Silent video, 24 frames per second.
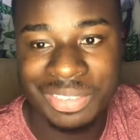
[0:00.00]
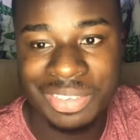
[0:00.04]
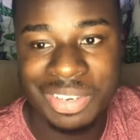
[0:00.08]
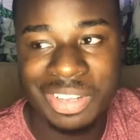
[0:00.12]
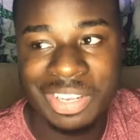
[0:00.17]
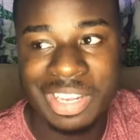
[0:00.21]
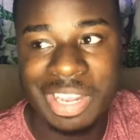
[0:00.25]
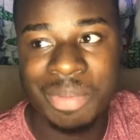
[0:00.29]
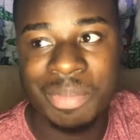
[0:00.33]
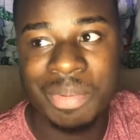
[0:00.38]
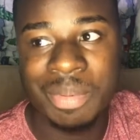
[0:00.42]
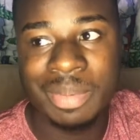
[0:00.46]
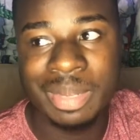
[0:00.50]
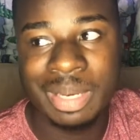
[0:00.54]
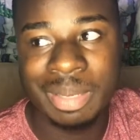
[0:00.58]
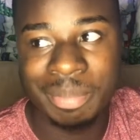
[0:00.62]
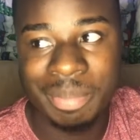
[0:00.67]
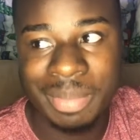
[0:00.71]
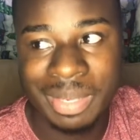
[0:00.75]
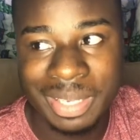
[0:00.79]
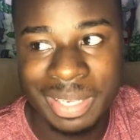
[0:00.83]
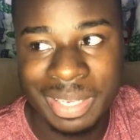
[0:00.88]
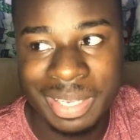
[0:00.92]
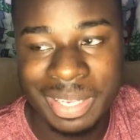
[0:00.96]
Y'all want me to
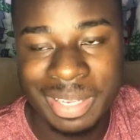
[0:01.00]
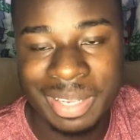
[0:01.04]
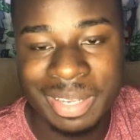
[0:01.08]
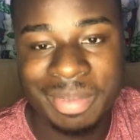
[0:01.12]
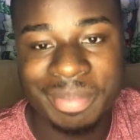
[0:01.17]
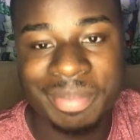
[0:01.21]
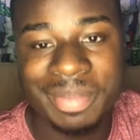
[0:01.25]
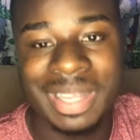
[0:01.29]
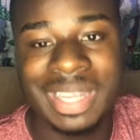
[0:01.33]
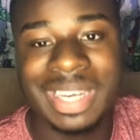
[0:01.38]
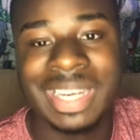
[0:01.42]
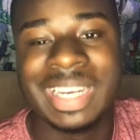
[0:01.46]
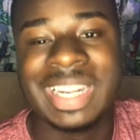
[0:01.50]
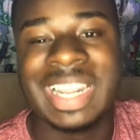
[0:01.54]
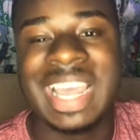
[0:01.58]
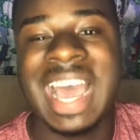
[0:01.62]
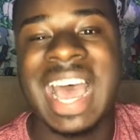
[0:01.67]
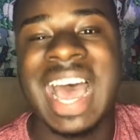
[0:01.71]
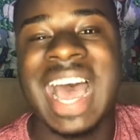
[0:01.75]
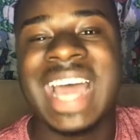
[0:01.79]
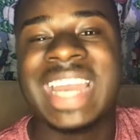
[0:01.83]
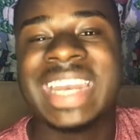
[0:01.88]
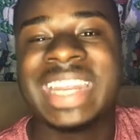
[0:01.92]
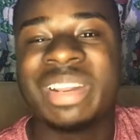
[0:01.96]
meet him. And
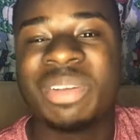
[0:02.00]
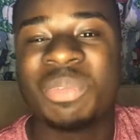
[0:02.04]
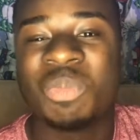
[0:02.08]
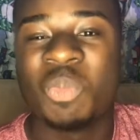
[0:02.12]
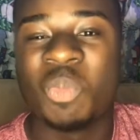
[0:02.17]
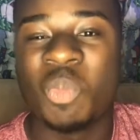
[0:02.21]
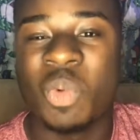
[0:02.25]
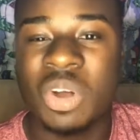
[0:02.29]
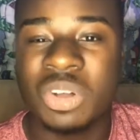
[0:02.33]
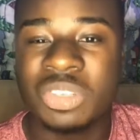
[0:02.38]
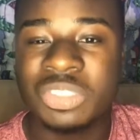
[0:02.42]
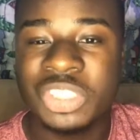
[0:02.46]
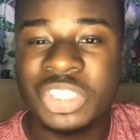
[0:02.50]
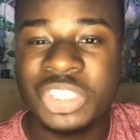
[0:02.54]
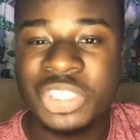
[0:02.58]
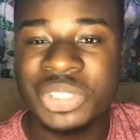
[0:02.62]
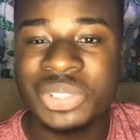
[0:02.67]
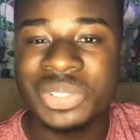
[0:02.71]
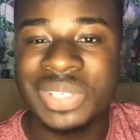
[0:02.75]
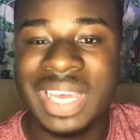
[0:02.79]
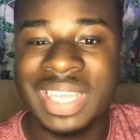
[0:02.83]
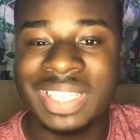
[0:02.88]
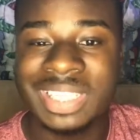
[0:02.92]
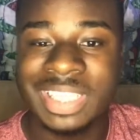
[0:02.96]
I didn't want
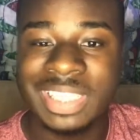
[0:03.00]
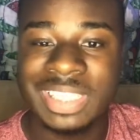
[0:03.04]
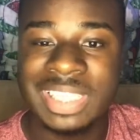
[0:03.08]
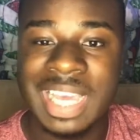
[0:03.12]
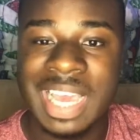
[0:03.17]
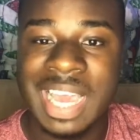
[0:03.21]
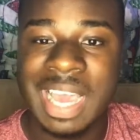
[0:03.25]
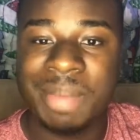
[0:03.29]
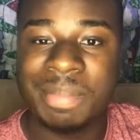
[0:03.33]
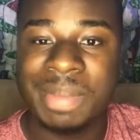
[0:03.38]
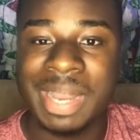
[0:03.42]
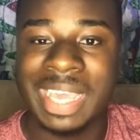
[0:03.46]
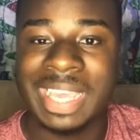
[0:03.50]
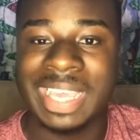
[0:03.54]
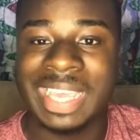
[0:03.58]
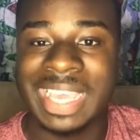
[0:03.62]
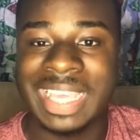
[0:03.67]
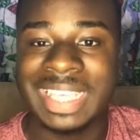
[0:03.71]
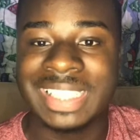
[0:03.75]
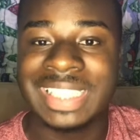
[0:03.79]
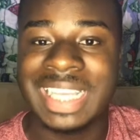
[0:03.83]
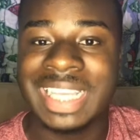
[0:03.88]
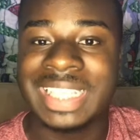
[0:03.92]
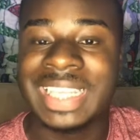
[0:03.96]
to at the time. Like,
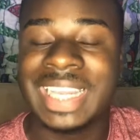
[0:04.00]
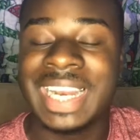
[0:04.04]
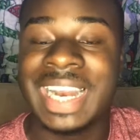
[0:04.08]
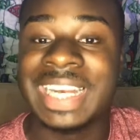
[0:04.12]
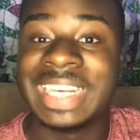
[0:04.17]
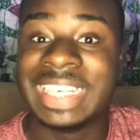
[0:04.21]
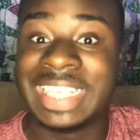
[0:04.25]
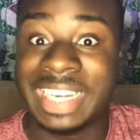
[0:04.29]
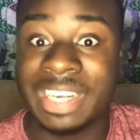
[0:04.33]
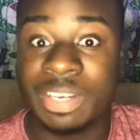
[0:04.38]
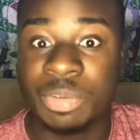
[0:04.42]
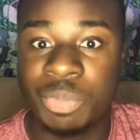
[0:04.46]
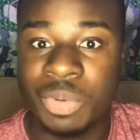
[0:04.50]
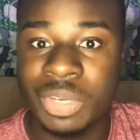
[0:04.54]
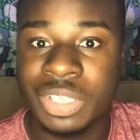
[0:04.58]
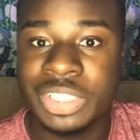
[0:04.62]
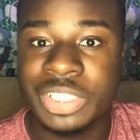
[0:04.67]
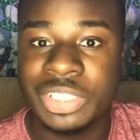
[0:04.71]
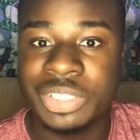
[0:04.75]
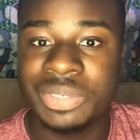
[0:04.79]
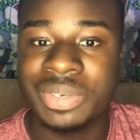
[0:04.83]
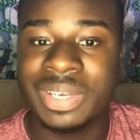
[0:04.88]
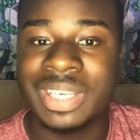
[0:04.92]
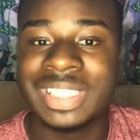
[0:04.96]
it's not that I didn't
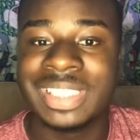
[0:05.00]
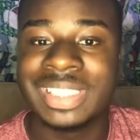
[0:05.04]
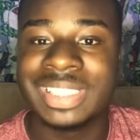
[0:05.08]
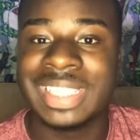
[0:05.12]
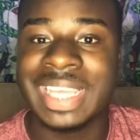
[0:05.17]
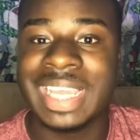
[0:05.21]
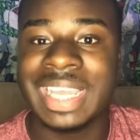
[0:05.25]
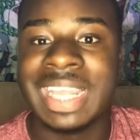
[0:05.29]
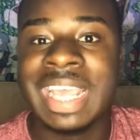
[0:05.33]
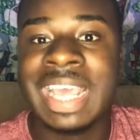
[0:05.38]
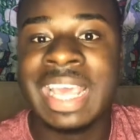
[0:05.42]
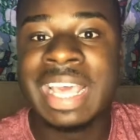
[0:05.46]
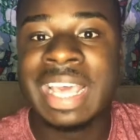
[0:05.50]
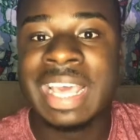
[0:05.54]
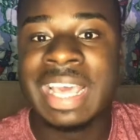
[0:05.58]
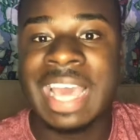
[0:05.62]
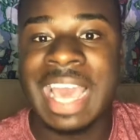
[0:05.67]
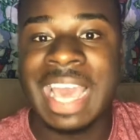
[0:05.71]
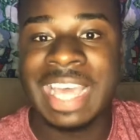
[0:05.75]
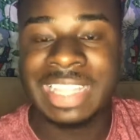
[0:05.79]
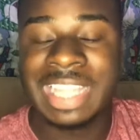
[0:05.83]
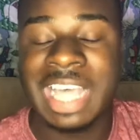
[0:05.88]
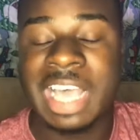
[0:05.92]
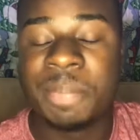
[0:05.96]
want to. It's just that
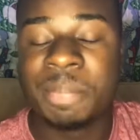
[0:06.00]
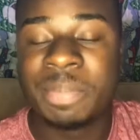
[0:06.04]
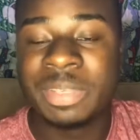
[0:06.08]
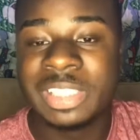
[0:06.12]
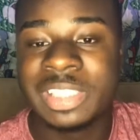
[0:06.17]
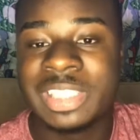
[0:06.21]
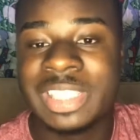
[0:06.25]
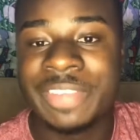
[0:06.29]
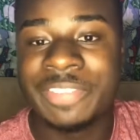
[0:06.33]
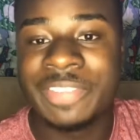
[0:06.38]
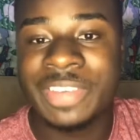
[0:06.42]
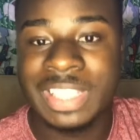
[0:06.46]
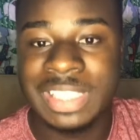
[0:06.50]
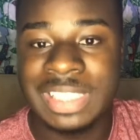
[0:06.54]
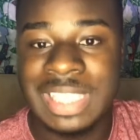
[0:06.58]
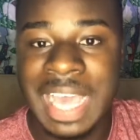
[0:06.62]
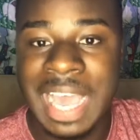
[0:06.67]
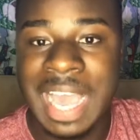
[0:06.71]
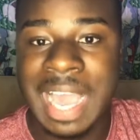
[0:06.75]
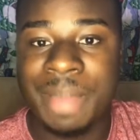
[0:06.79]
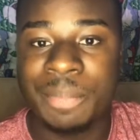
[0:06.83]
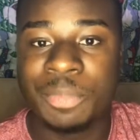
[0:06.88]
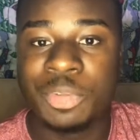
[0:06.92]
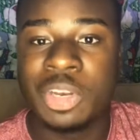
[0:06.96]
at that specific
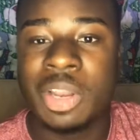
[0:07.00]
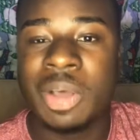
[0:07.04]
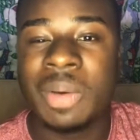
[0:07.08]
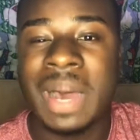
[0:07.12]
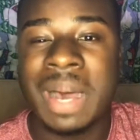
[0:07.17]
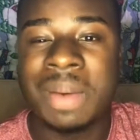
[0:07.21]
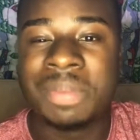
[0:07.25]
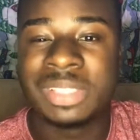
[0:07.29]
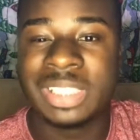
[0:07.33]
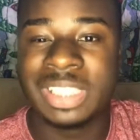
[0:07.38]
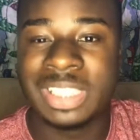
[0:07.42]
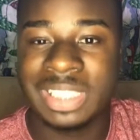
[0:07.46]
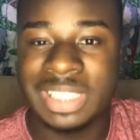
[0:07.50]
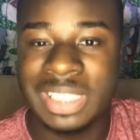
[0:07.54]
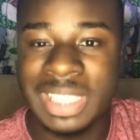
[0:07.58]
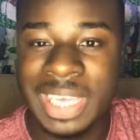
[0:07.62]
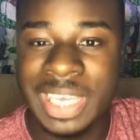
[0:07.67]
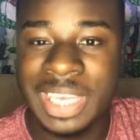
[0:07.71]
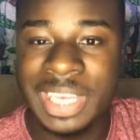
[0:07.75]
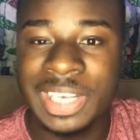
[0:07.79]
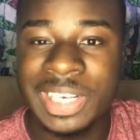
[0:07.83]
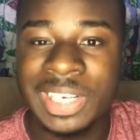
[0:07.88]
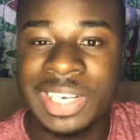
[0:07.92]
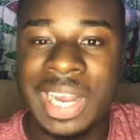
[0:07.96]
time, I was a
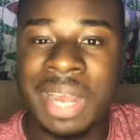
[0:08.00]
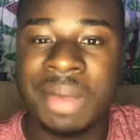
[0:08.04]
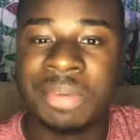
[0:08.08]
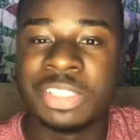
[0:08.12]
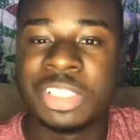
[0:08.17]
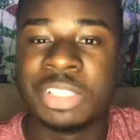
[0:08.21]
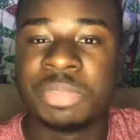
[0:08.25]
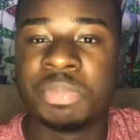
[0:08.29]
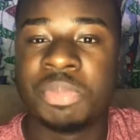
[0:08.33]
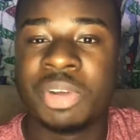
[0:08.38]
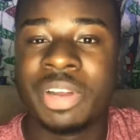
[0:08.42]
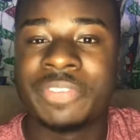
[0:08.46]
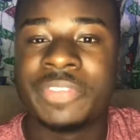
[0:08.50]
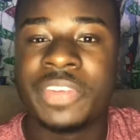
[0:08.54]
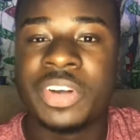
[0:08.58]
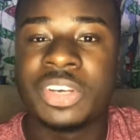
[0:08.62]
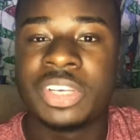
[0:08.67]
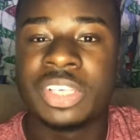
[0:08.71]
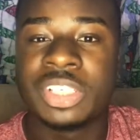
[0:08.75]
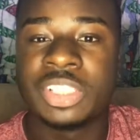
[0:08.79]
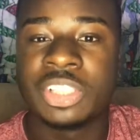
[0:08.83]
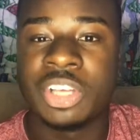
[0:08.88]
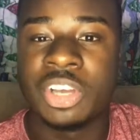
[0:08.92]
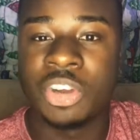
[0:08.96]
senior. I was just more
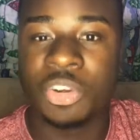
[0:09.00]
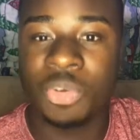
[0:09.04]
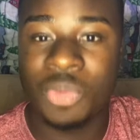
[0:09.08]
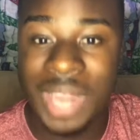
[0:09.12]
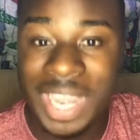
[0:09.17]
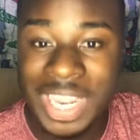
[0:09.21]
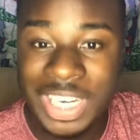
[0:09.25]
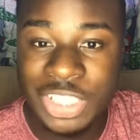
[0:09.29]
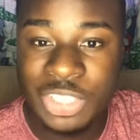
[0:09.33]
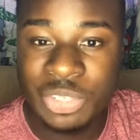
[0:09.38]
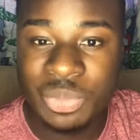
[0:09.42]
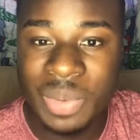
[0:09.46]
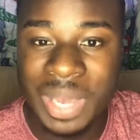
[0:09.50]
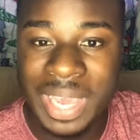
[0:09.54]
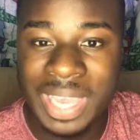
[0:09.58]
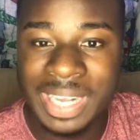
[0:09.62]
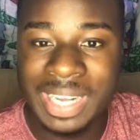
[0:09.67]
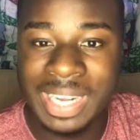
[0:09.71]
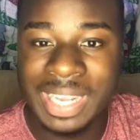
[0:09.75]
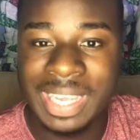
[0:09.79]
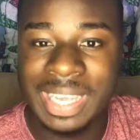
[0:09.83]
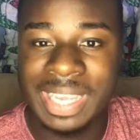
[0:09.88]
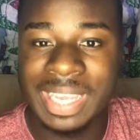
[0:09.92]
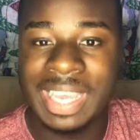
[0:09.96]
focused on
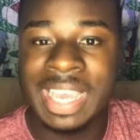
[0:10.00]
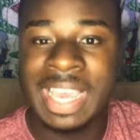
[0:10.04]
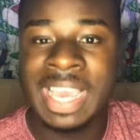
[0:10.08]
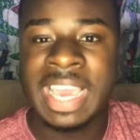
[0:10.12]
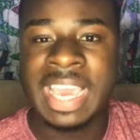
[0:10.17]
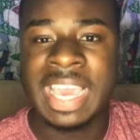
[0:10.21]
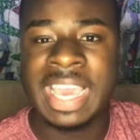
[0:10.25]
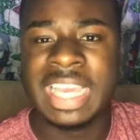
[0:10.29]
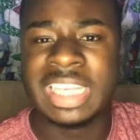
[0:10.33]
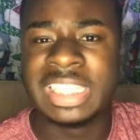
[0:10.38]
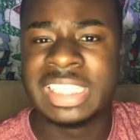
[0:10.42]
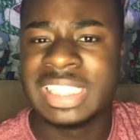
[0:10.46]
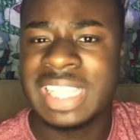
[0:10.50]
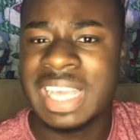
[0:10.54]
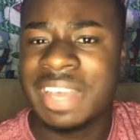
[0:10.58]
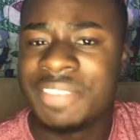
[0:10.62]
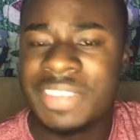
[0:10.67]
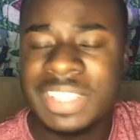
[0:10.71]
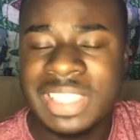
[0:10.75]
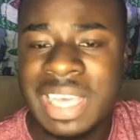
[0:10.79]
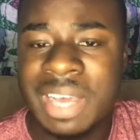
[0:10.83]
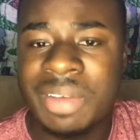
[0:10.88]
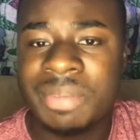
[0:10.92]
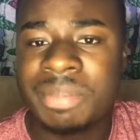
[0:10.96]
graduating and just
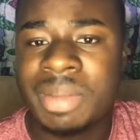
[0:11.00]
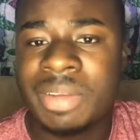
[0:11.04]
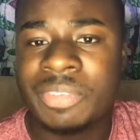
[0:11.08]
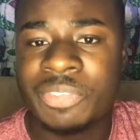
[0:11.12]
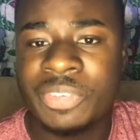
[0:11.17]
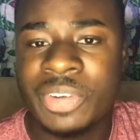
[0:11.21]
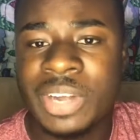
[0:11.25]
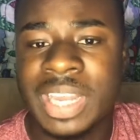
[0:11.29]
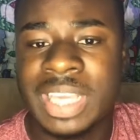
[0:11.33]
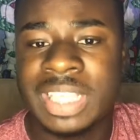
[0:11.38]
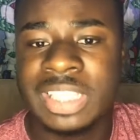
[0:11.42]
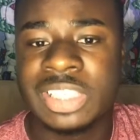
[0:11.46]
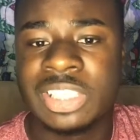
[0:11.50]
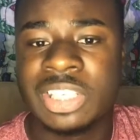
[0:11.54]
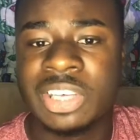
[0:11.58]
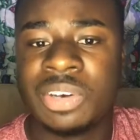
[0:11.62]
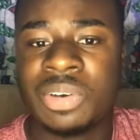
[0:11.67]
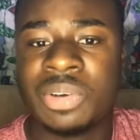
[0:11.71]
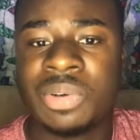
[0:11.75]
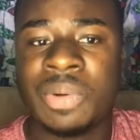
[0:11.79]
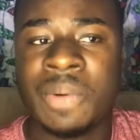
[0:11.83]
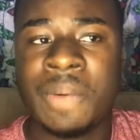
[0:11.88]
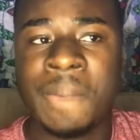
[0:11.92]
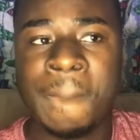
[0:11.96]
having time with my friends.
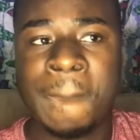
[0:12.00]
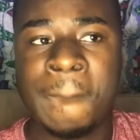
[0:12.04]
So